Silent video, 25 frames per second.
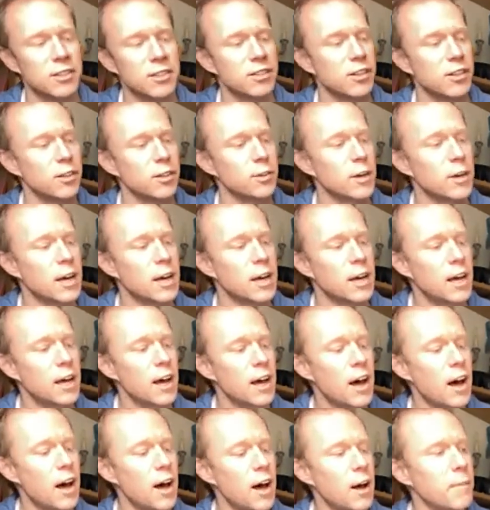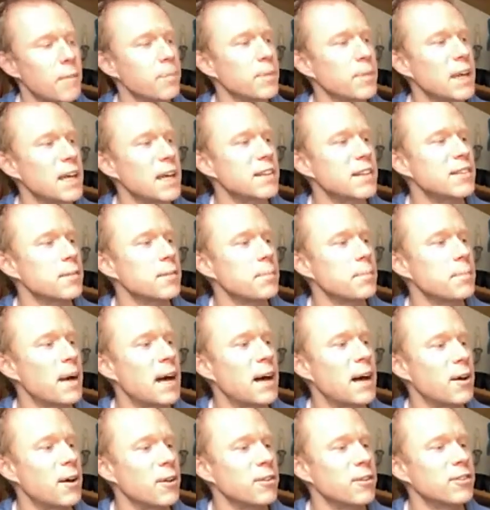So it's
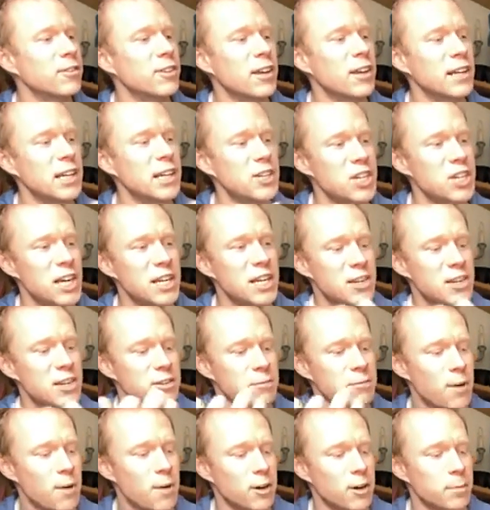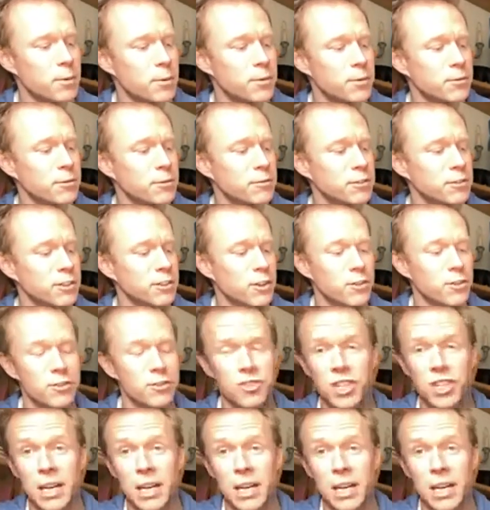about tiny changes, remarkable results.